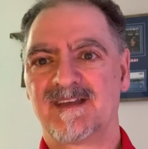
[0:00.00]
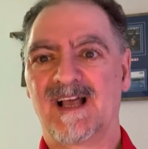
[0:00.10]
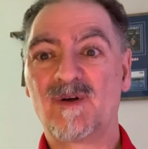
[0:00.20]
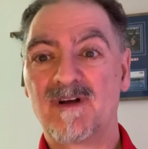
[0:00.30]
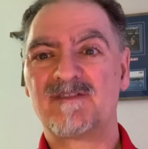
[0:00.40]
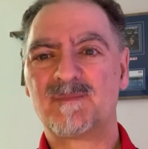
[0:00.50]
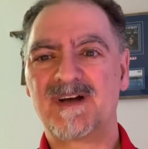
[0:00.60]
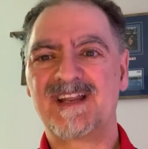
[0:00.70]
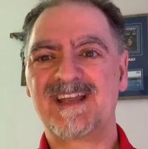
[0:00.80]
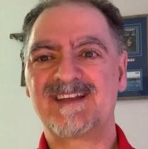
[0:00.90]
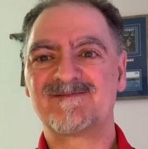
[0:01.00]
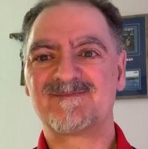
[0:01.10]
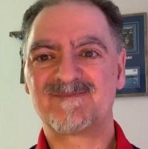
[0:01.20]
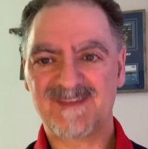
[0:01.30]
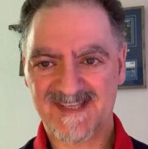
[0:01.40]
Hello everybody,
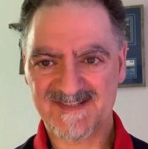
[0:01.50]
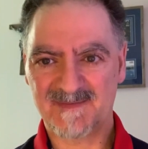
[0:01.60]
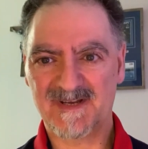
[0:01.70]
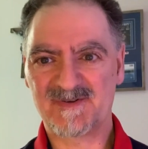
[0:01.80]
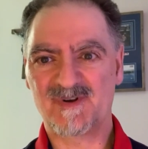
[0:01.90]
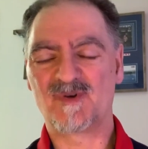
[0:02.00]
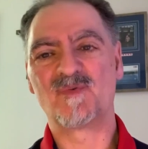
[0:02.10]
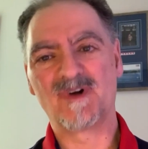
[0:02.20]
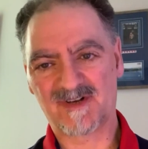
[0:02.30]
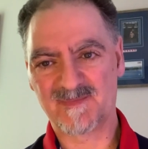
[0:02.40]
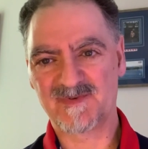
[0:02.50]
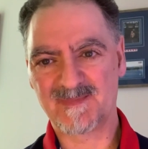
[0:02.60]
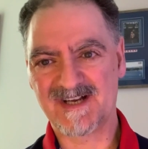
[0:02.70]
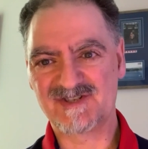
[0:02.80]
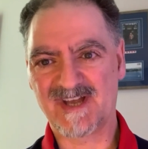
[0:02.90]
it's Demetrio. Welcome to
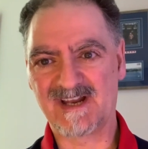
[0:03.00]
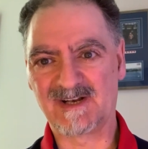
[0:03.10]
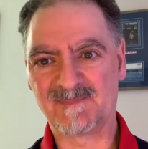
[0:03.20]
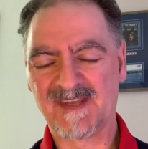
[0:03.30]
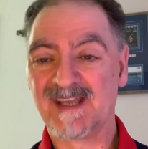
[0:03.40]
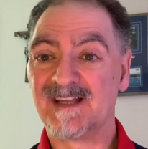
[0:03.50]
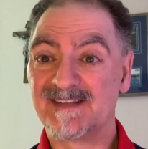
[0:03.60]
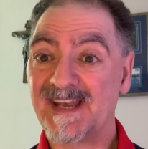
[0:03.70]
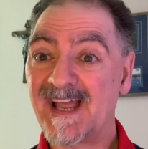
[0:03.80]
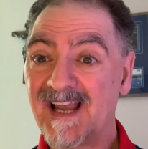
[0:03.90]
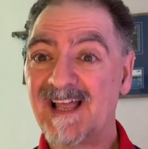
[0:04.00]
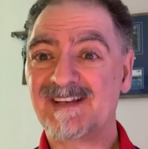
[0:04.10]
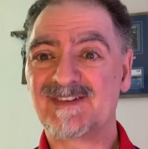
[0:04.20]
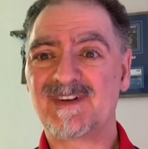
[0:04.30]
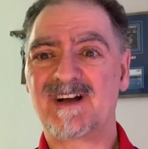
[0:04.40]
my channel. Today I'd
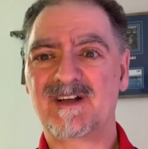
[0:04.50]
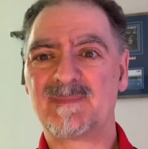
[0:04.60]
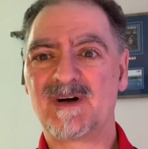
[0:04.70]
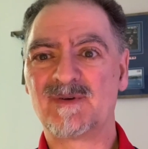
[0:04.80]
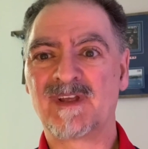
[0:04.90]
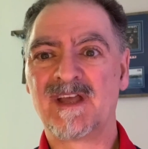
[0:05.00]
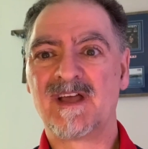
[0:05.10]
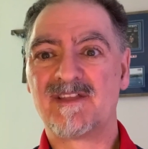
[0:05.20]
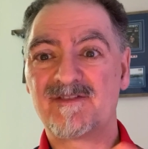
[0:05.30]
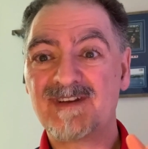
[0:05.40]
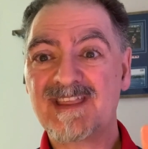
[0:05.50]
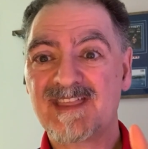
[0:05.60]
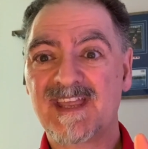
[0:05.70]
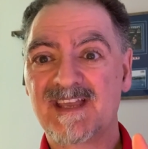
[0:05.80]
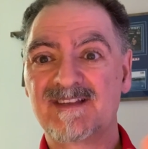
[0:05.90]
like to talk about 3
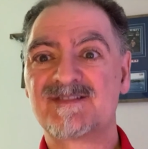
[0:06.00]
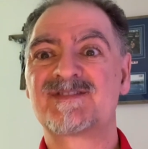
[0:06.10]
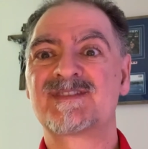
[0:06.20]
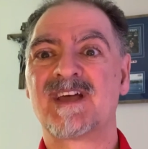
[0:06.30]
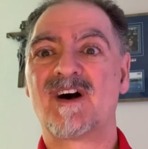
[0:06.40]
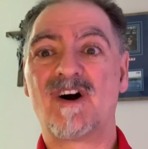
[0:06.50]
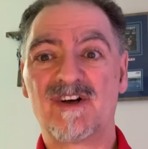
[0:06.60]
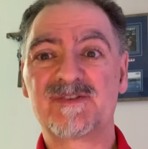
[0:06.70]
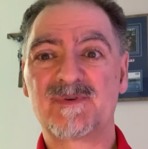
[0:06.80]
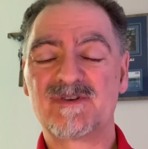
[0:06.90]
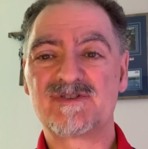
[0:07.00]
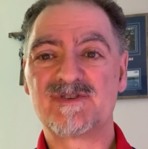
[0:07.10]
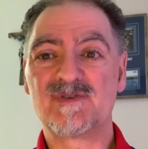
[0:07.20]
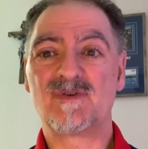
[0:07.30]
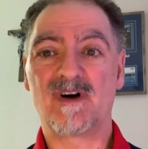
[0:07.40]
things entrepreneurs
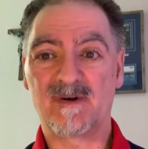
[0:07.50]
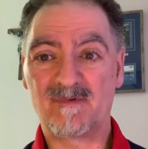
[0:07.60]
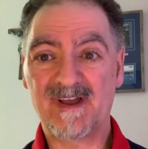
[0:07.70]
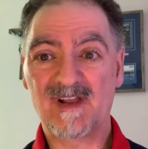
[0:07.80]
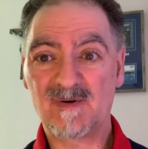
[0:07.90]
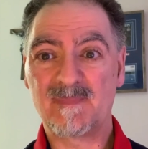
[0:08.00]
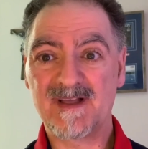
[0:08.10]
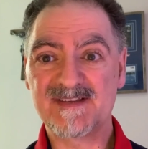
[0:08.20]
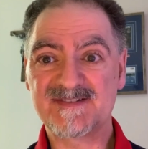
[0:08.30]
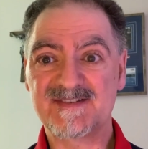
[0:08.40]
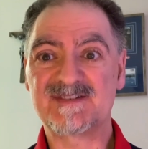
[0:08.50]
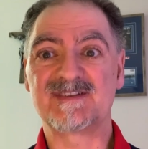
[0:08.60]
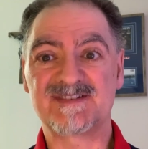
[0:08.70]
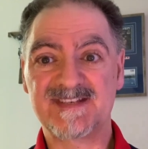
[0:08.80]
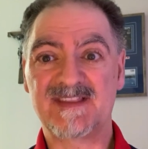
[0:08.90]
do on a regular basis
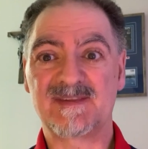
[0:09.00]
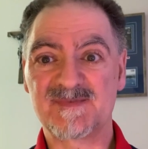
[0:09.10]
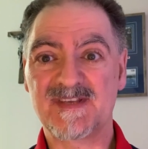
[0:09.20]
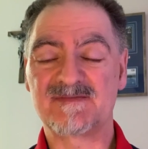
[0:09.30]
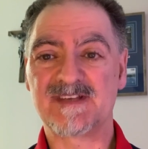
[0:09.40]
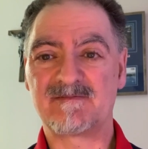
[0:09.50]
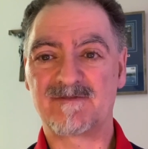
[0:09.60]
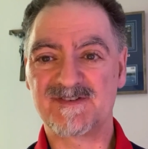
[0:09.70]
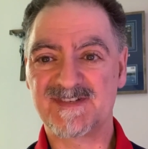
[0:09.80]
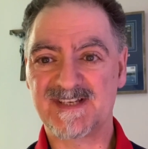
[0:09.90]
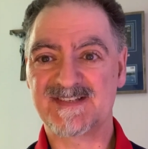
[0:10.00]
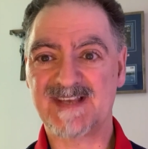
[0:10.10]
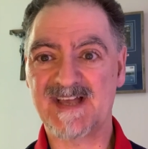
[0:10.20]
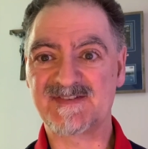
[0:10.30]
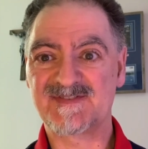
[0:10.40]
to set themselves up for
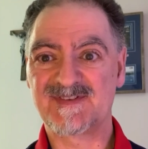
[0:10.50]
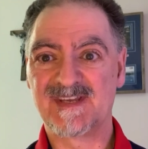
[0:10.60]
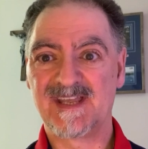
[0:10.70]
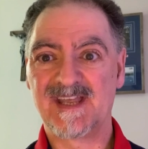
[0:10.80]
success.